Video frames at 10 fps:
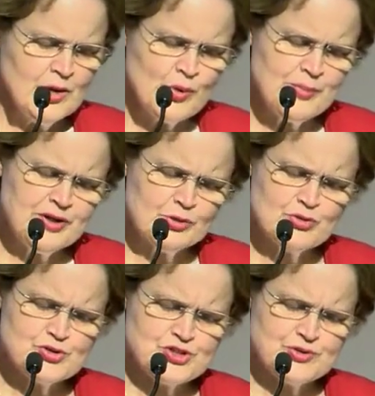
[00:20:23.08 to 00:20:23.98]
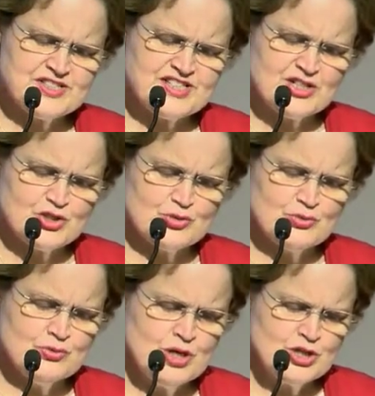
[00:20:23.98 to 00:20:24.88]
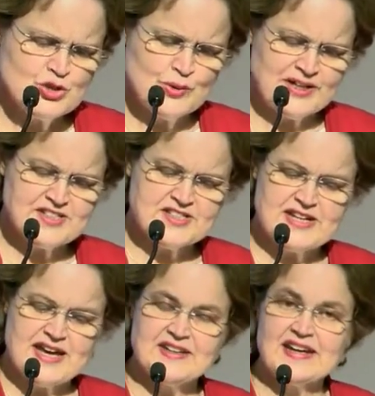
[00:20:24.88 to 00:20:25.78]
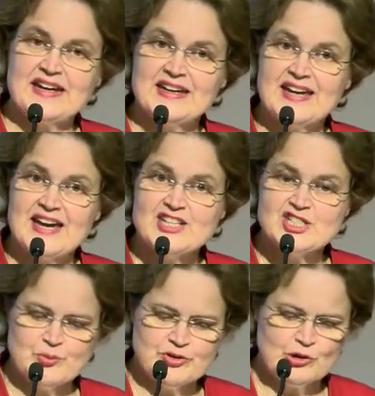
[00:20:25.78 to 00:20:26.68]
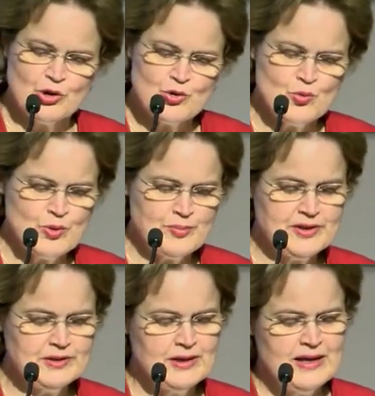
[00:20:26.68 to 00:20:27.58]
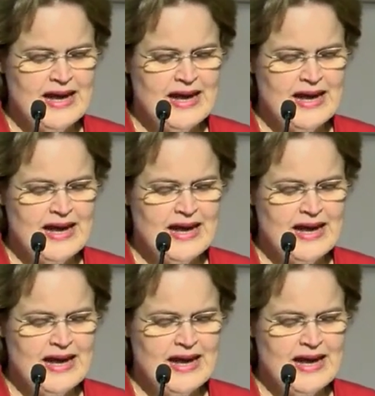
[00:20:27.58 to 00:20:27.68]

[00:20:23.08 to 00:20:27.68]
Women are also essential to understanding and engaging with local women